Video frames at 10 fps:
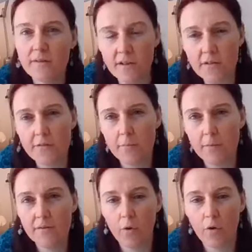exist from
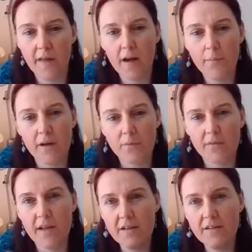before that, but it
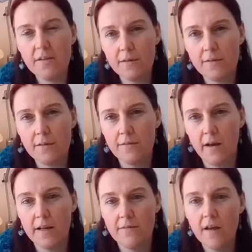was in
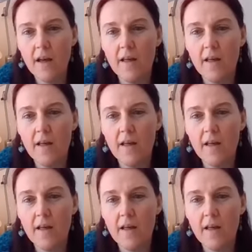1855